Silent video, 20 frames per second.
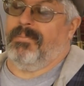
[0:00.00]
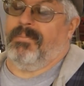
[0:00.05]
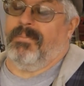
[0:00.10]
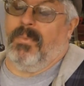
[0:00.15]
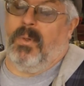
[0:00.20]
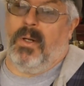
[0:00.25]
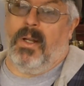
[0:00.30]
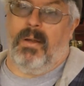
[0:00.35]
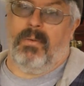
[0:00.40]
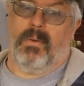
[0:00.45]

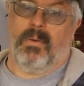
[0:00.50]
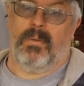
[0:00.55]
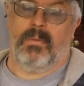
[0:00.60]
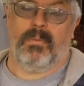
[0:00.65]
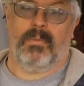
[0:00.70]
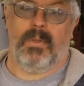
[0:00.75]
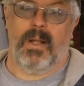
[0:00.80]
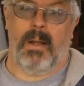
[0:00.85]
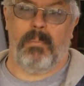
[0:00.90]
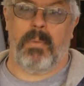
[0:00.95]
Whatever.
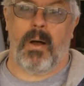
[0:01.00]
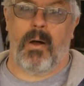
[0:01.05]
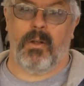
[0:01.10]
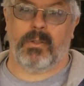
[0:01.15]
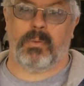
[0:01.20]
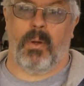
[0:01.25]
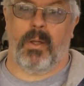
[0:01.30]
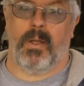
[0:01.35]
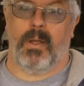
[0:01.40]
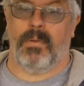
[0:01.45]
I
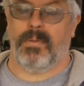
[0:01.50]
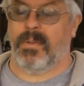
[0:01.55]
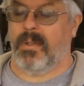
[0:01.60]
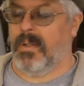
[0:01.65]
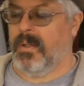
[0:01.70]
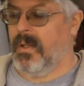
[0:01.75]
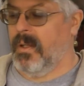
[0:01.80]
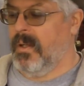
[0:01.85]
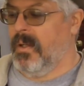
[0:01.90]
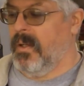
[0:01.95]
bought 12s.
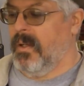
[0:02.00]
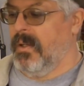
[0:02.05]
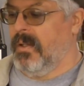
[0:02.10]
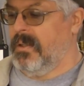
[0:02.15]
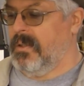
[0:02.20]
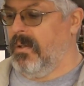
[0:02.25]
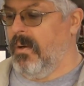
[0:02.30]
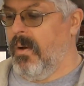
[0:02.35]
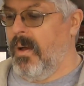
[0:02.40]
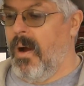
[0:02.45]

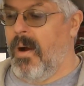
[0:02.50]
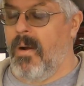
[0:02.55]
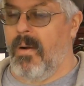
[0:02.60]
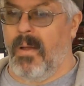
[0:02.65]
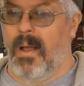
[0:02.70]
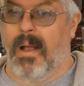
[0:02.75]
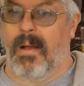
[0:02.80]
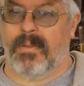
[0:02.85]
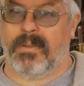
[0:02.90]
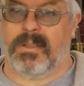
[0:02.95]
So
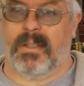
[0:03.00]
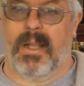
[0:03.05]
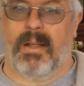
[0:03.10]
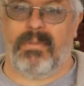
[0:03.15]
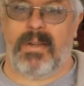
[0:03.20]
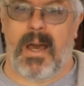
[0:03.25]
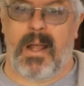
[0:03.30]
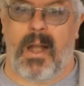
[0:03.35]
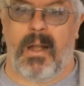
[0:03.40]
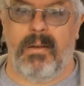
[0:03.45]
obviously
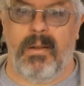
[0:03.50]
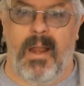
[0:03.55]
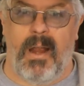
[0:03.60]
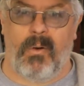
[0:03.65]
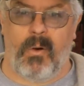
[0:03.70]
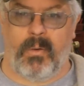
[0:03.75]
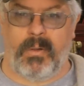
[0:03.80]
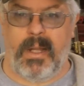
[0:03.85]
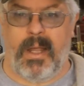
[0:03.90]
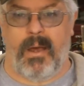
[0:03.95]
I've got to
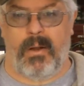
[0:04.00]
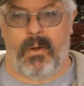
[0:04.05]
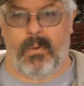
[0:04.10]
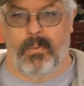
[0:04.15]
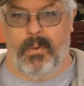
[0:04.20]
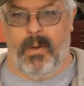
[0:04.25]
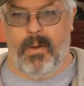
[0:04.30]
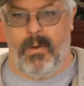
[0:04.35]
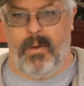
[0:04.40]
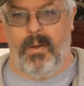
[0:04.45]
narrow down a
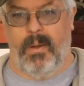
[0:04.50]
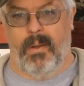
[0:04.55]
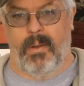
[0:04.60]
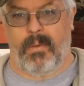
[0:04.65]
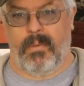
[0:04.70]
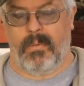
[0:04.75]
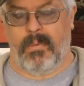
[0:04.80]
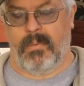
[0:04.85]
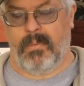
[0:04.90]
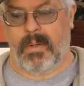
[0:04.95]
rear
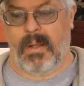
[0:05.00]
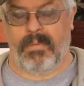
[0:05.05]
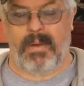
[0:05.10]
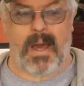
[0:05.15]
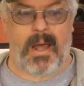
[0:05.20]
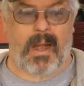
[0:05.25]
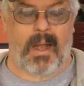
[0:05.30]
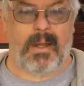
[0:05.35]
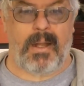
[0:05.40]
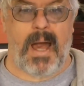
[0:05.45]
end. I've
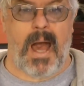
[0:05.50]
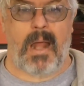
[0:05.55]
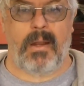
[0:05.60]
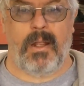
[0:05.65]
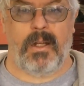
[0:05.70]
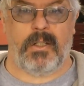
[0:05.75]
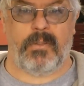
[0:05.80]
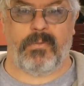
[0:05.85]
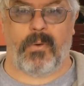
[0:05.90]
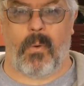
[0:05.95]
got a
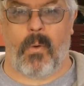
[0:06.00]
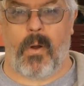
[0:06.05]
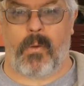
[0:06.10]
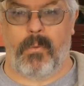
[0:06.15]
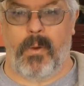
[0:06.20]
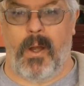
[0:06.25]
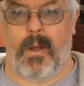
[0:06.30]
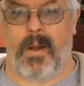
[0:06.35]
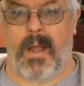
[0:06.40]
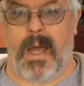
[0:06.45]
9-inch Ford
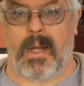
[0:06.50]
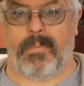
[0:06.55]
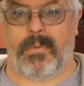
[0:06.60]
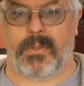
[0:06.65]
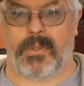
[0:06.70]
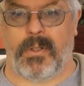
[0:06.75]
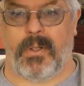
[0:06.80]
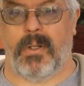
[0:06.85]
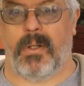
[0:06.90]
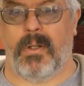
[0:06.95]
rear out of
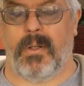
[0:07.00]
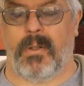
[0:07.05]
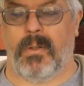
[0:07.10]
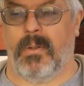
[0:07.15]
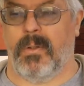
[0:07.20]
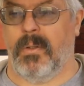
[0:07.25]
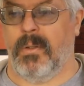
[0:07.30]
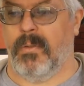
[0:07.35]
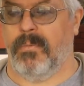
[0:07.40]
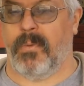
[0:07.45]
a
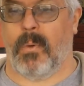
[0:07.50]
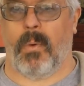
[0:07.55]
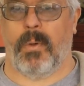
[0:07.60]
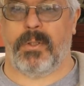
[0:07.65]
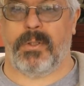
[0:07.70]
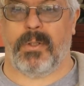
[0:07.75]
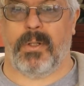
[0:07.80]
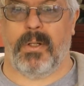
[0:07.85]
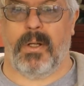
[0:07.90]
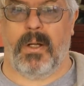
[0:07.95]

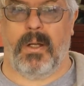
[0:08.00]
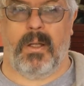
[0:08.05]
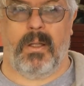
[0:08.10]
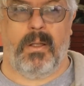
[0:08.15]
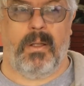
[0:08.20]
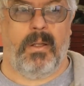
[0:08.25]
Ford truck